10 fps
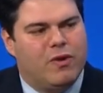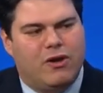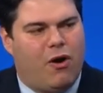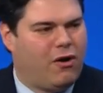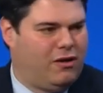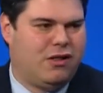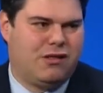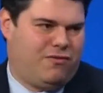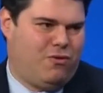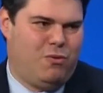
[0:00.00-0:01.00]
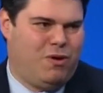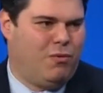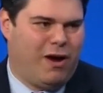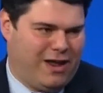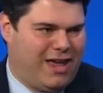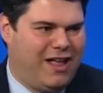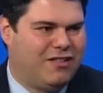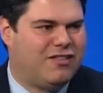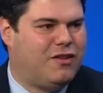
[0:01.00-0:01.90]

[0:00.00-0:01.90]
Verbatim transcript: regardless of who we run against.